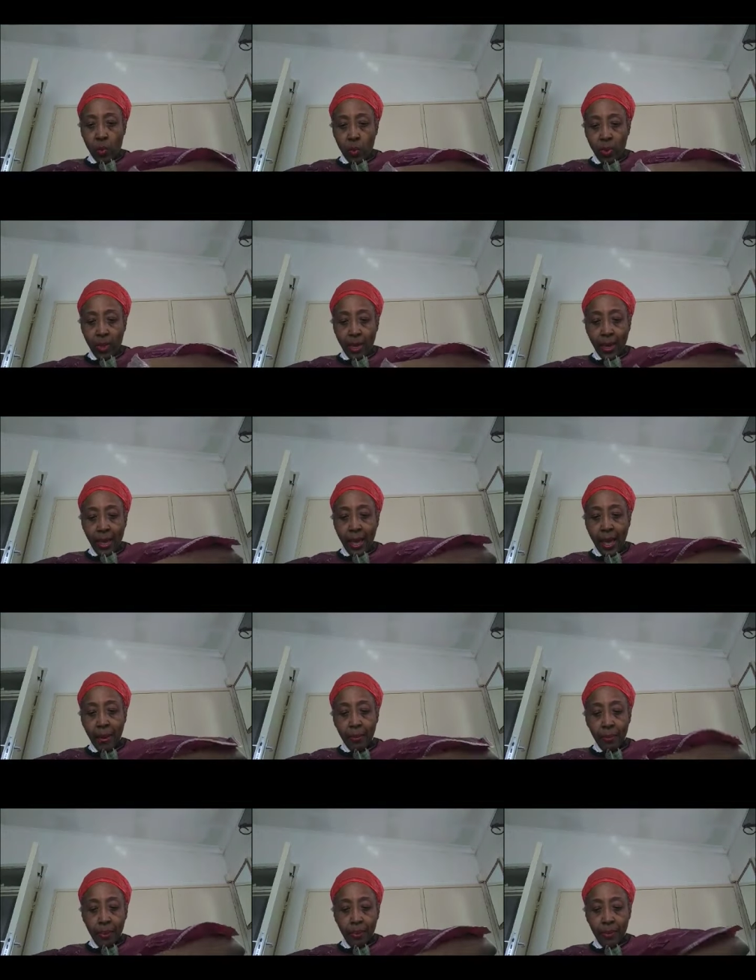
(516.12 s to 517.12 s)
with a
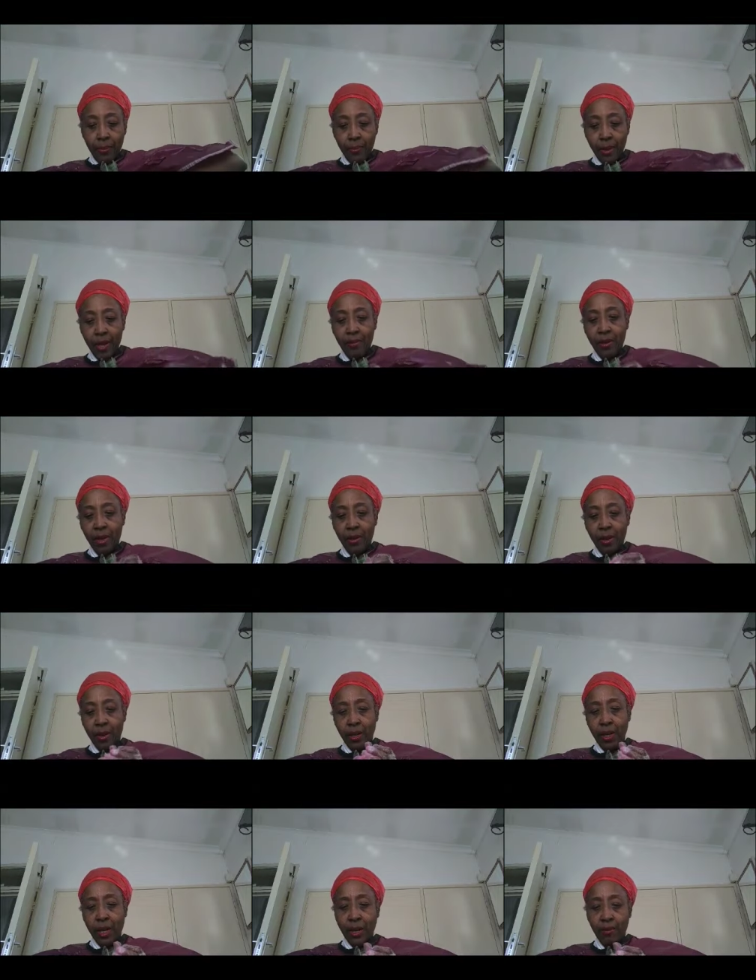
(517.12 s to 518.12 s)
cap. I
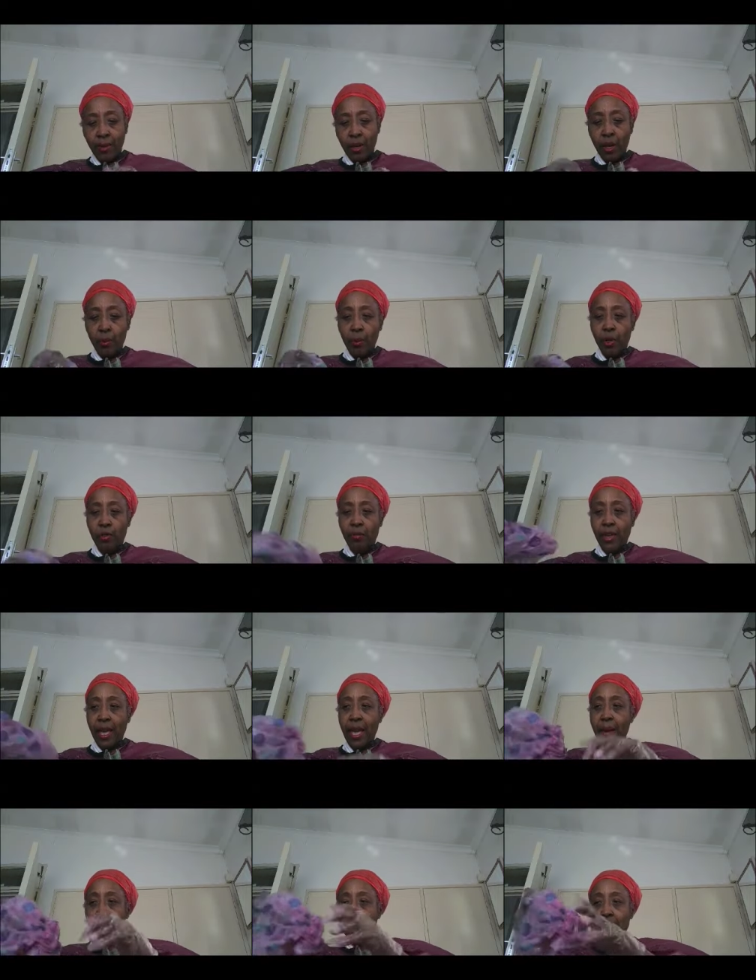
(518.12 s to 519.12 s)
have a couple of
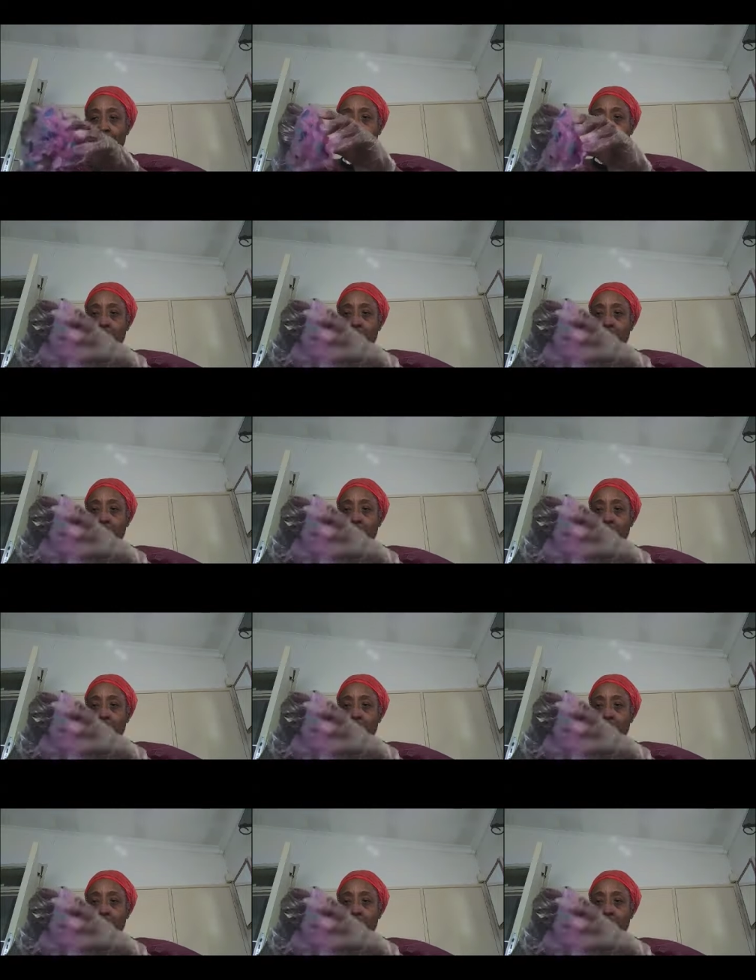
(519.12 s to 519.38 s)
caps